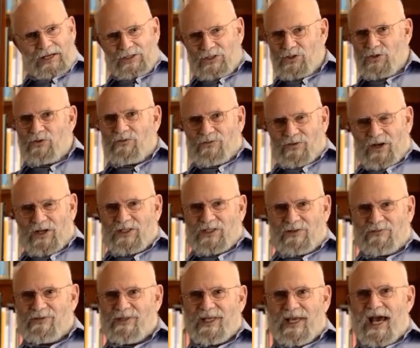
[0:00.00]
too
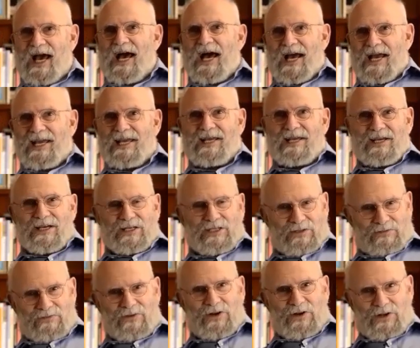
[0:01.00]
fast for the eye
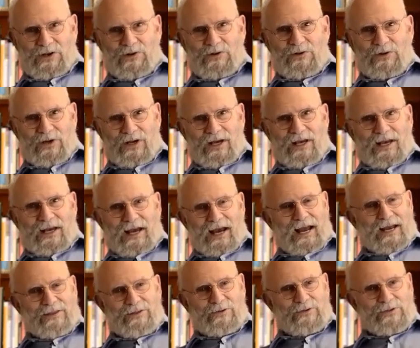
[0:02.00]
to follow,
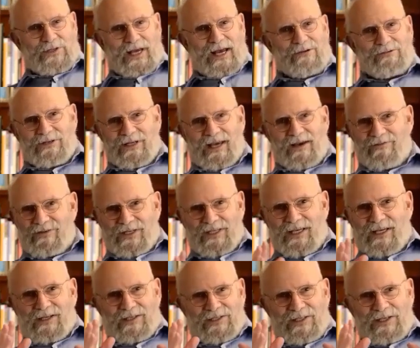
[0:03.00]
I thought I would have to
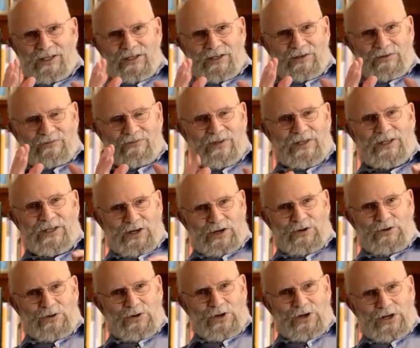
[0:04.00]
get
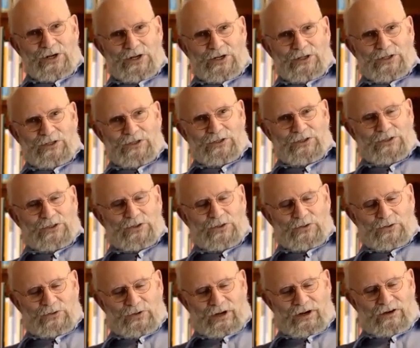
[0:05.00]
video
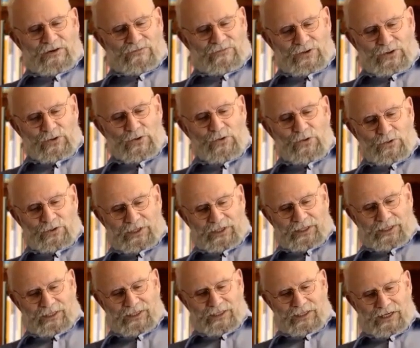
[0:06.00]
to record
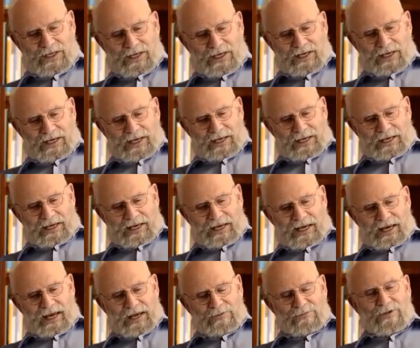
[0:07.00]
it.
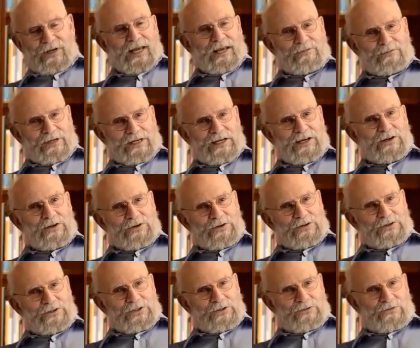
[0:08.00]
And when I went
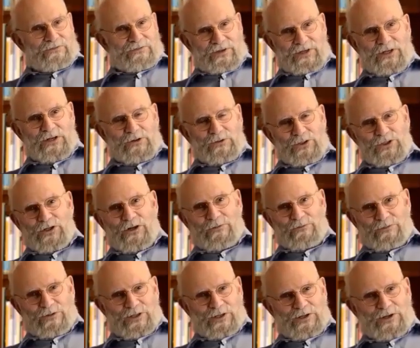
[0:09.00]
along to a video
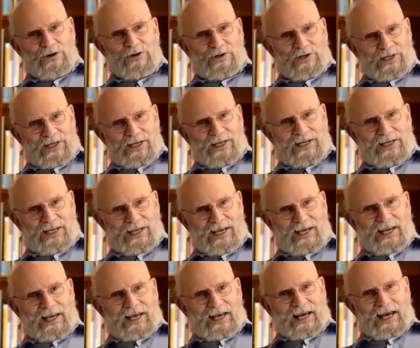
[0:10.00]
shop with a colleague,
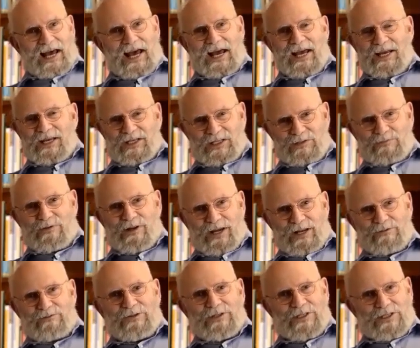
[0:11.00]
I
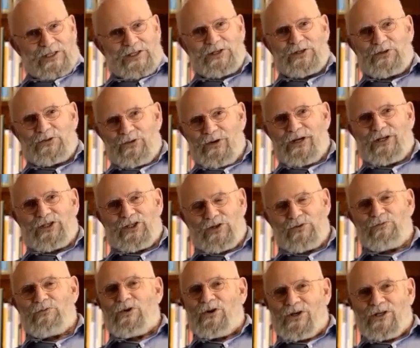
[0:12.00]
explained what the
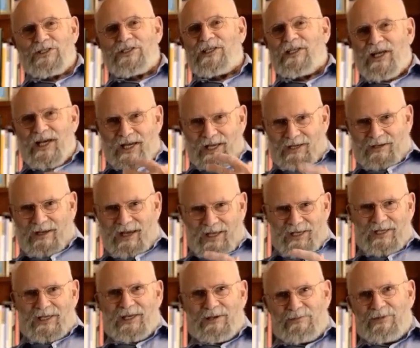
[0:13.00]
situation was, and
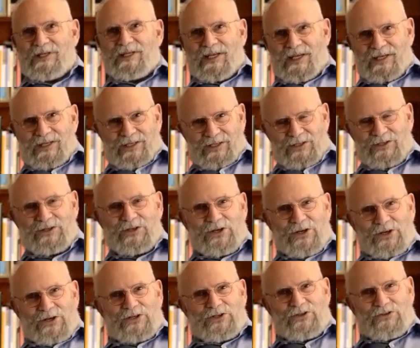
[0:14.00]
I imitated
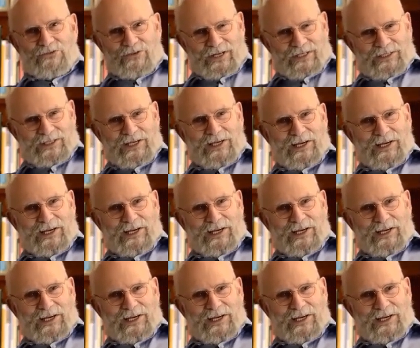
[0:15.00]
Tourette's a